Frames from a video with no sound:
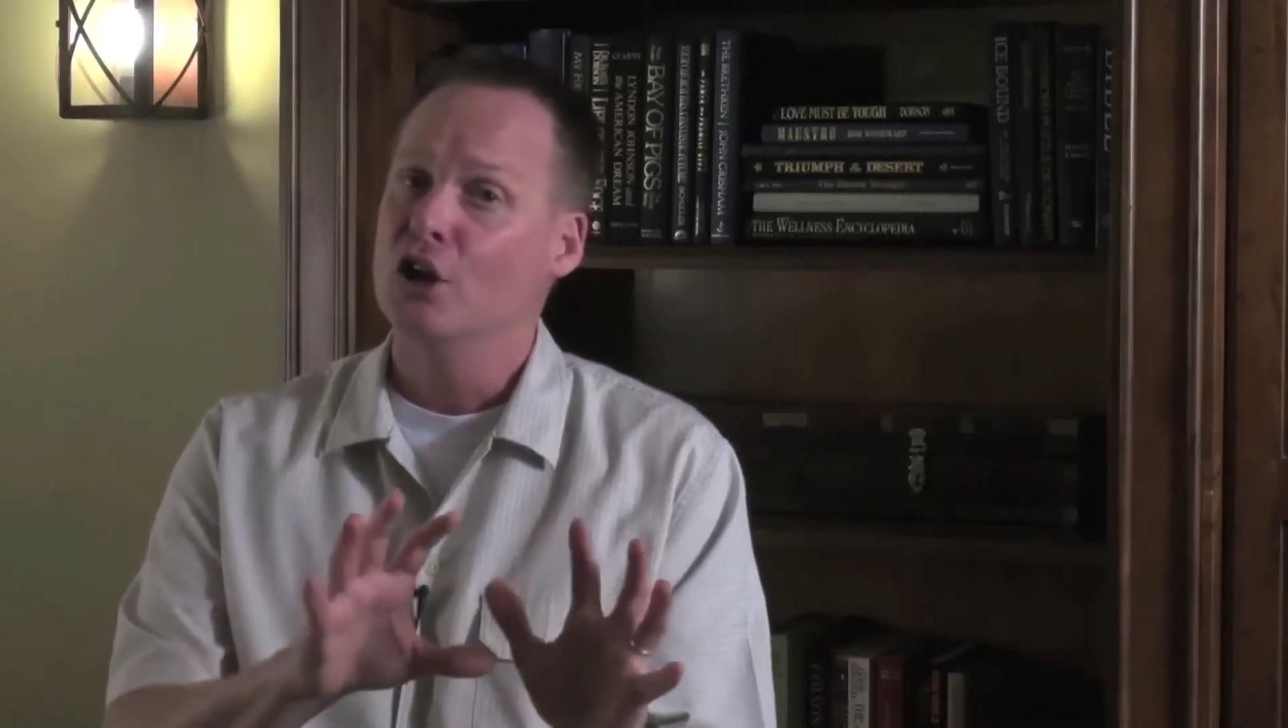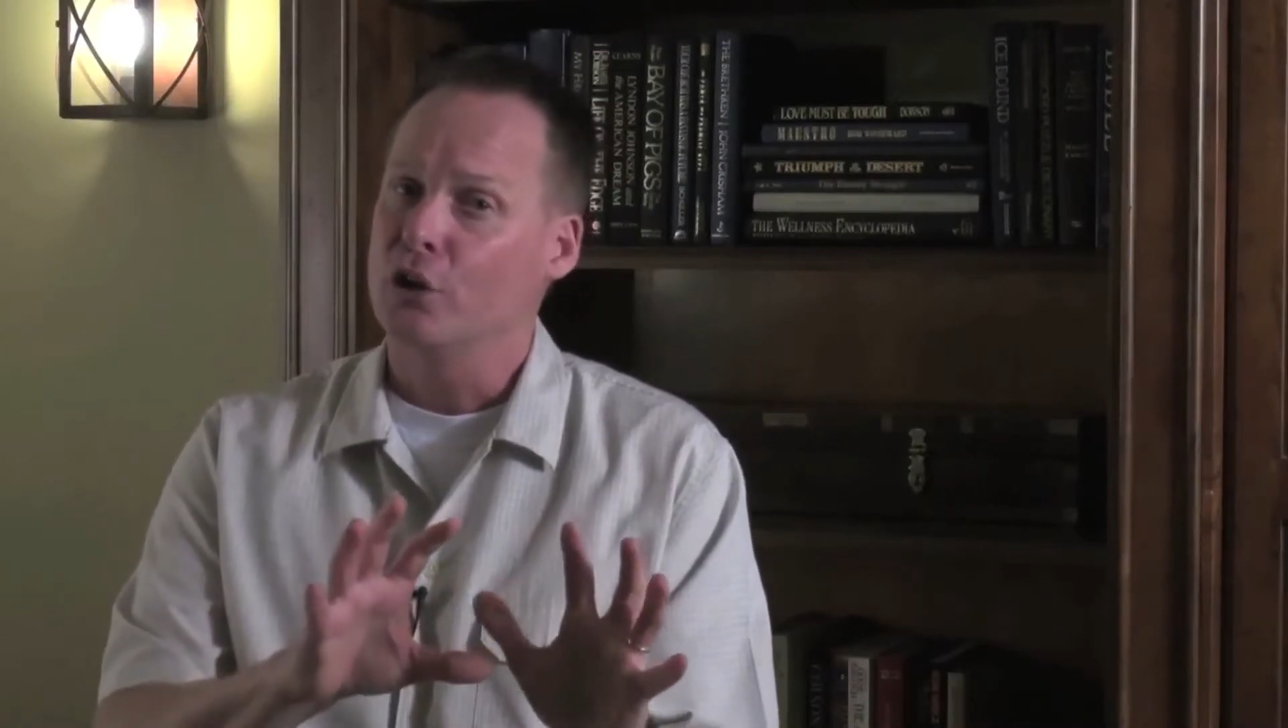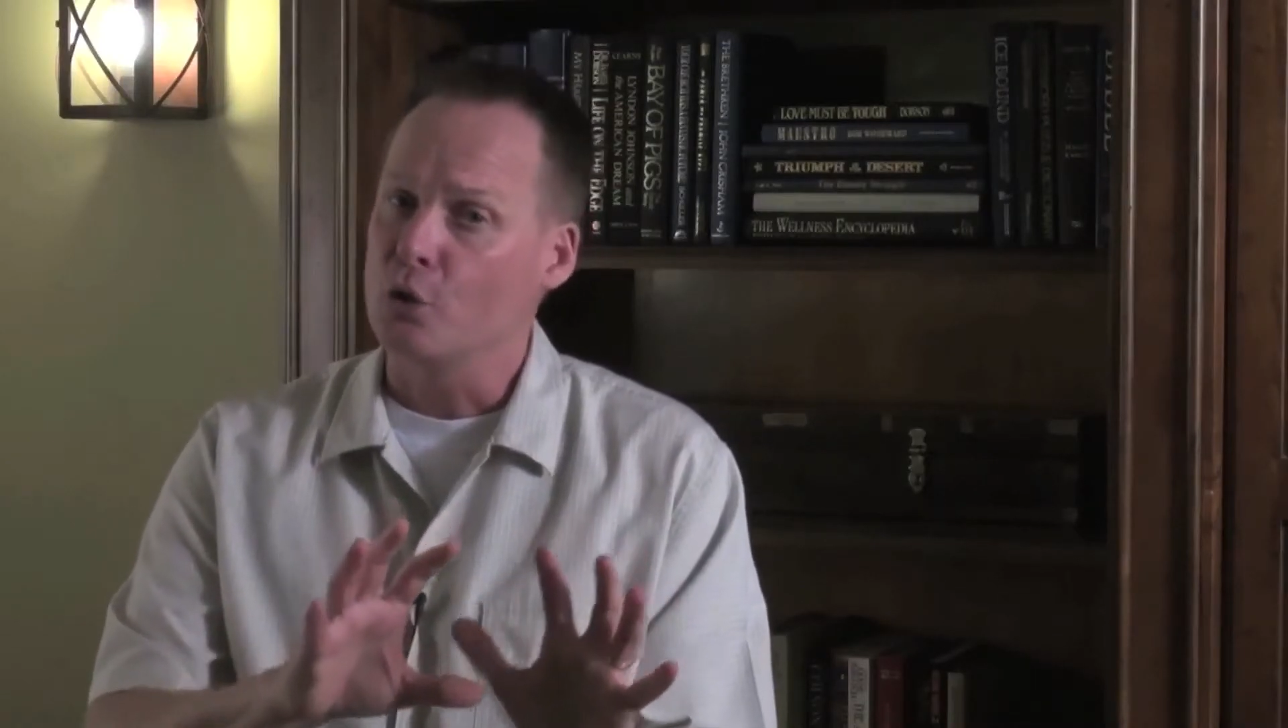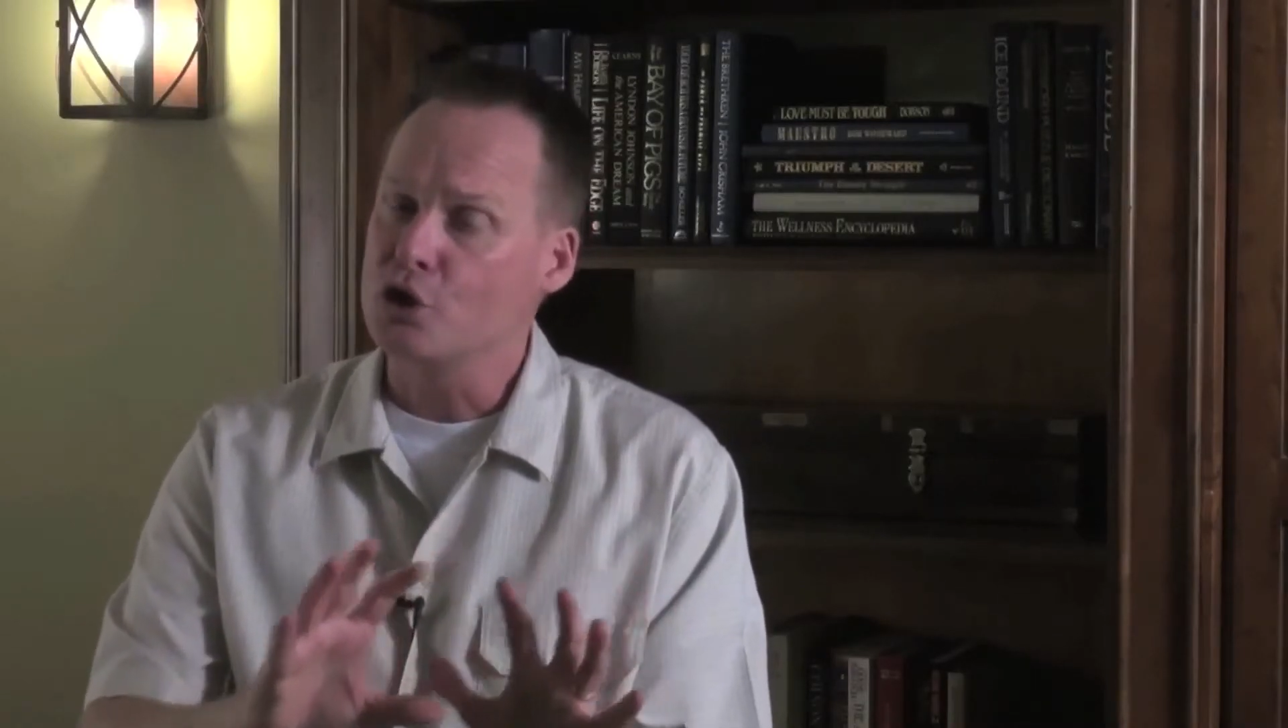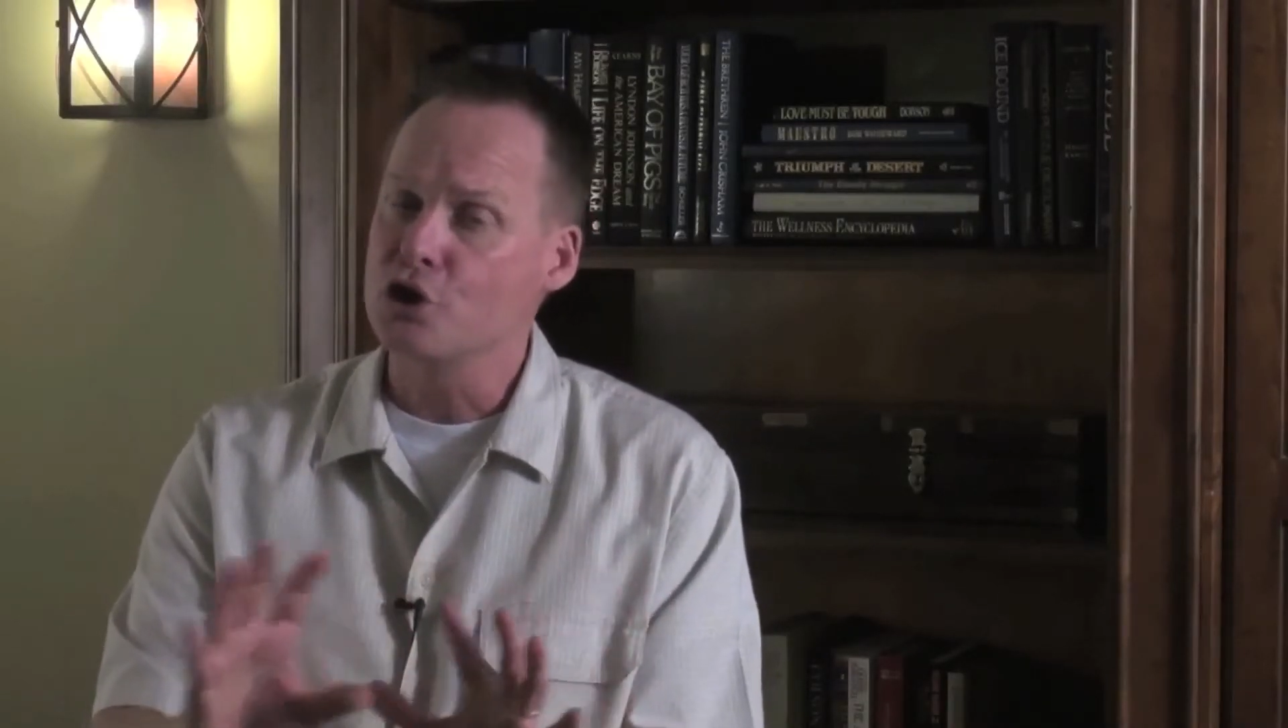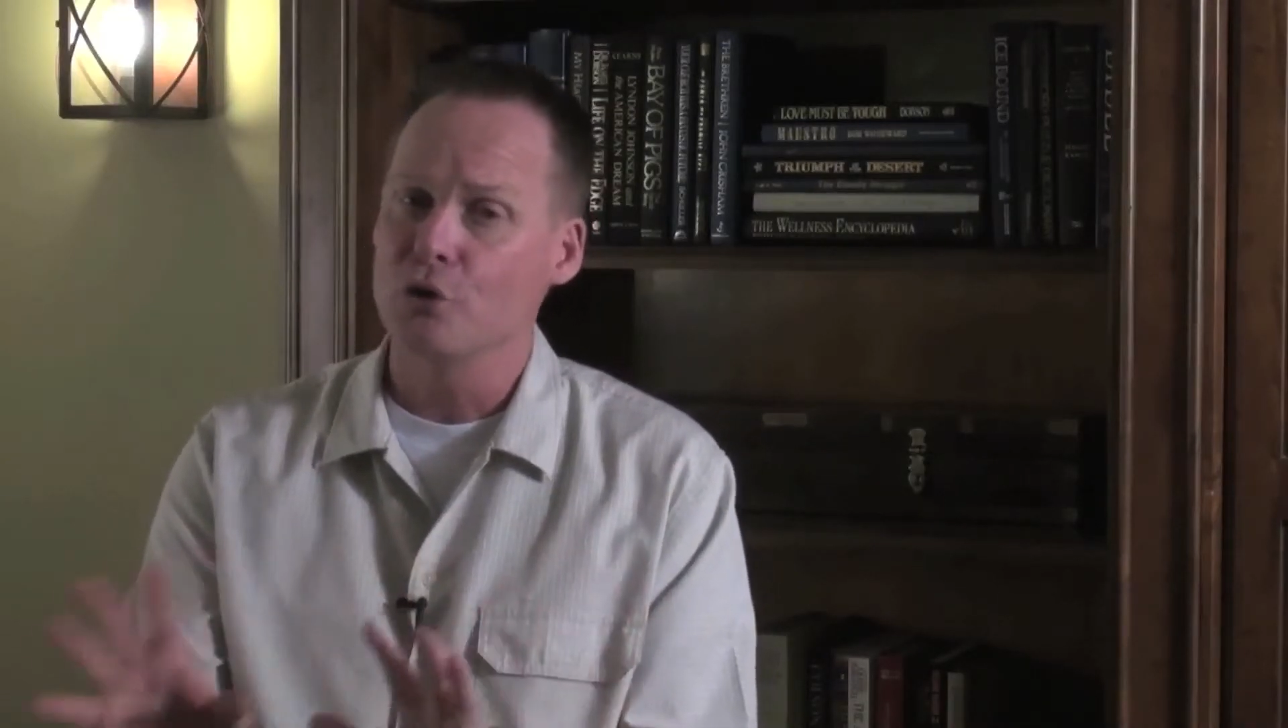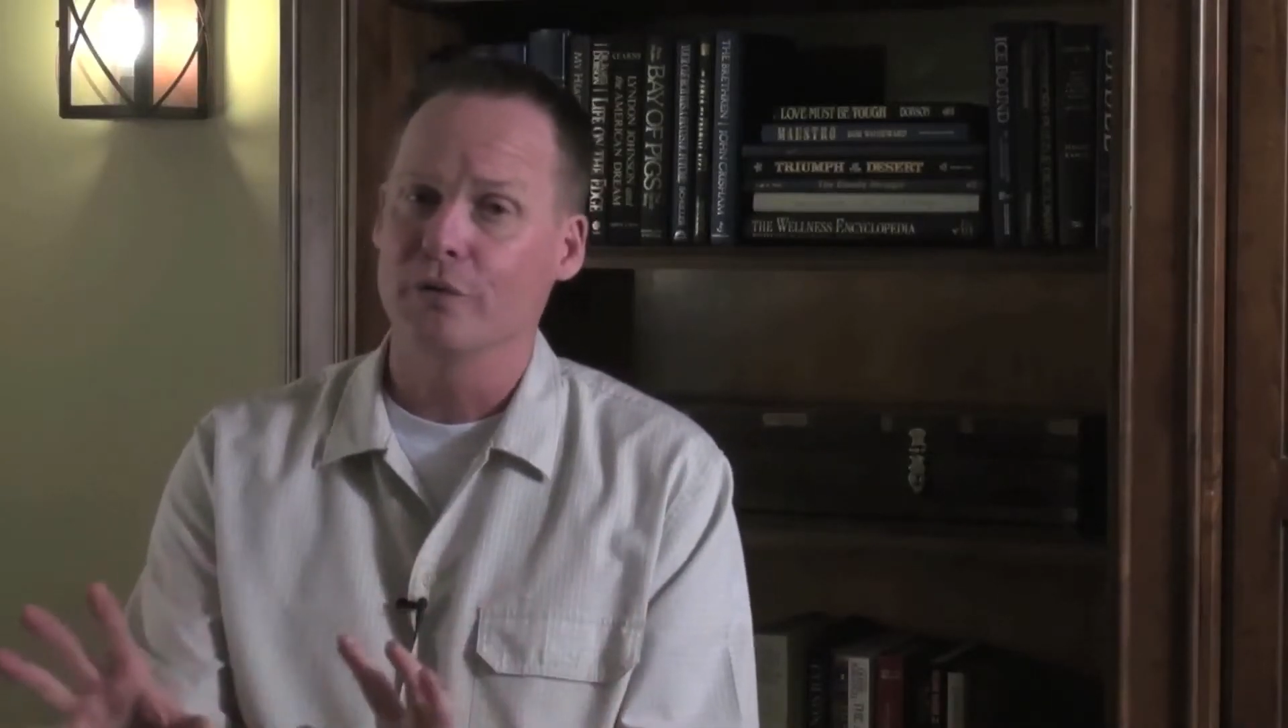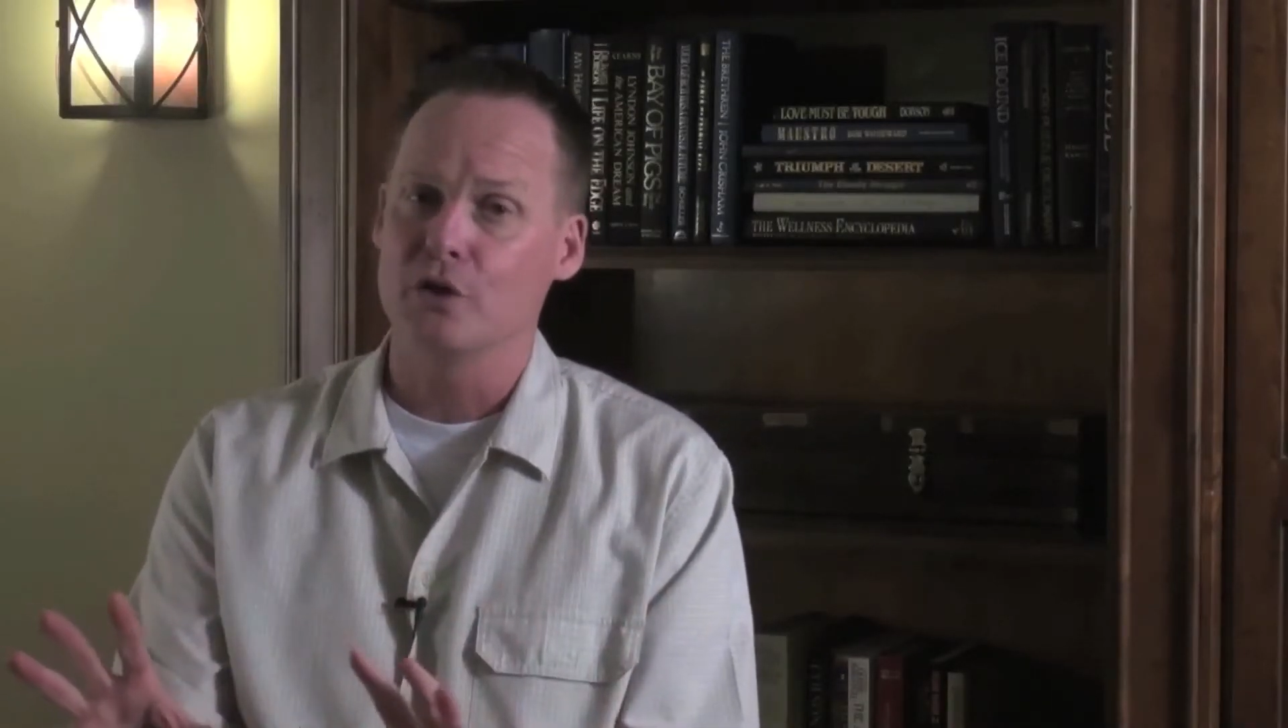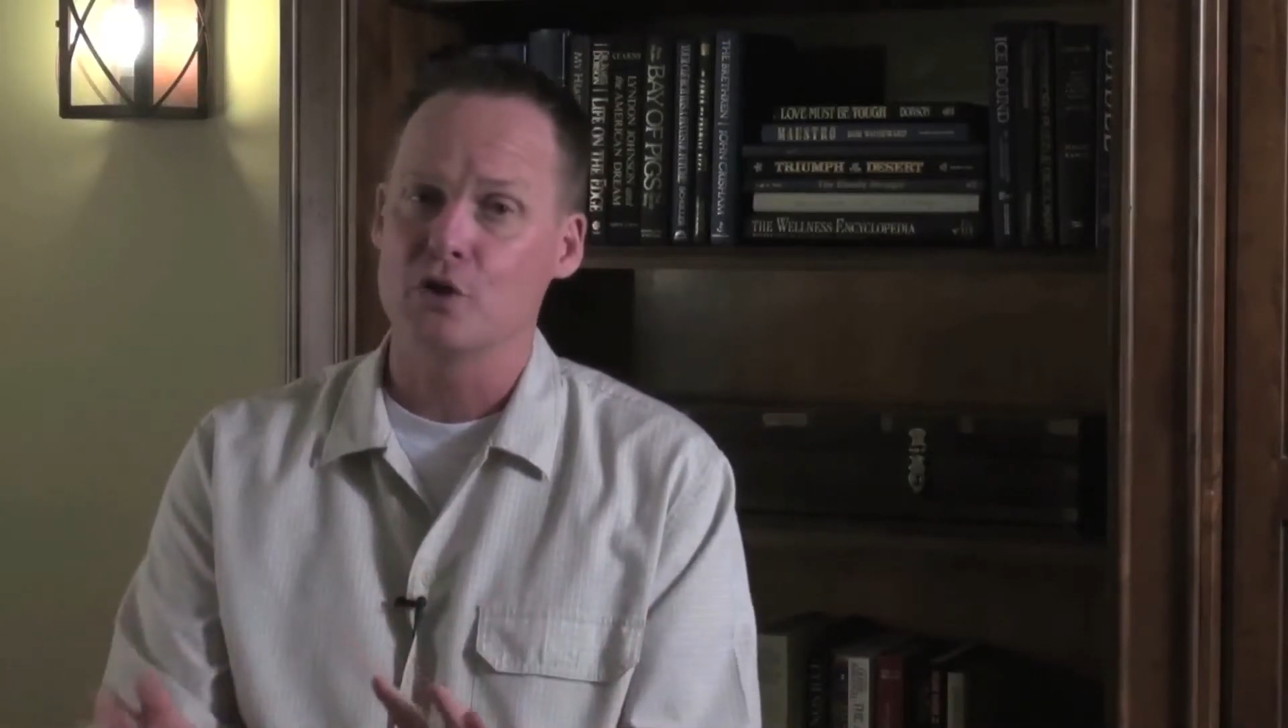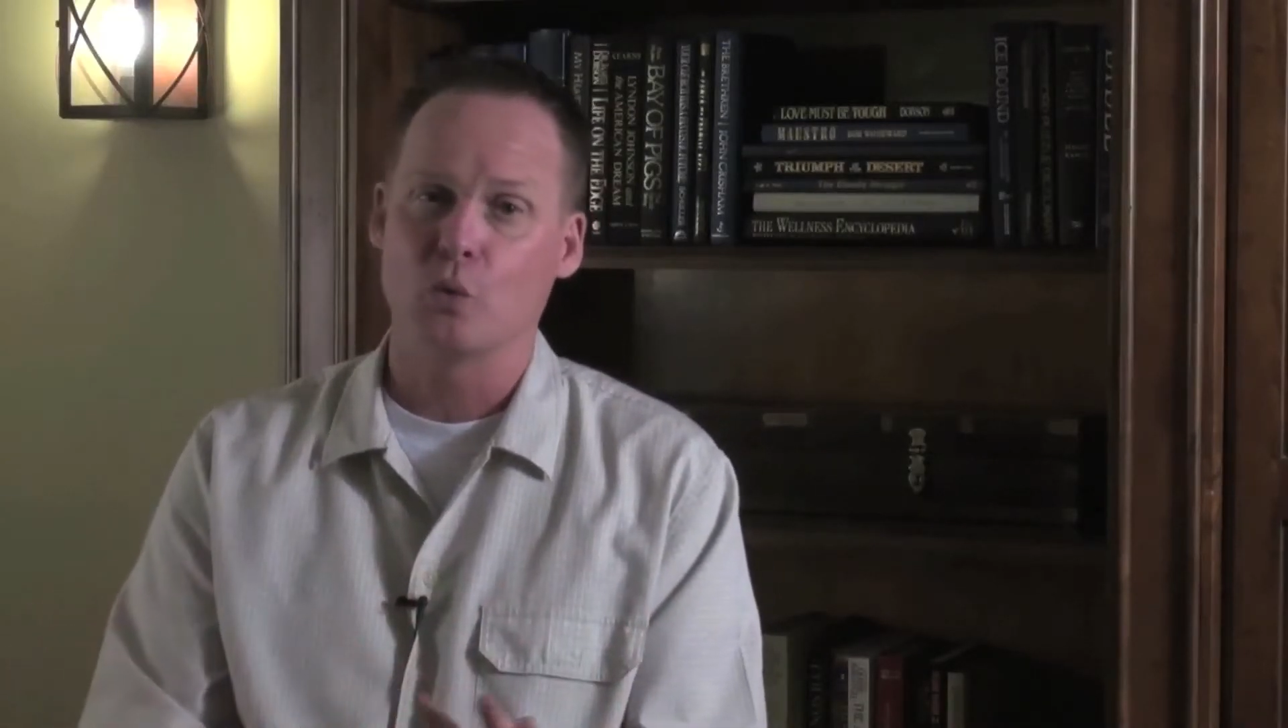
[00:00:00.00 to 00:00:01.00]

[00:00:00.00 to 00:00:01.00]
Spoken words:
those juveniles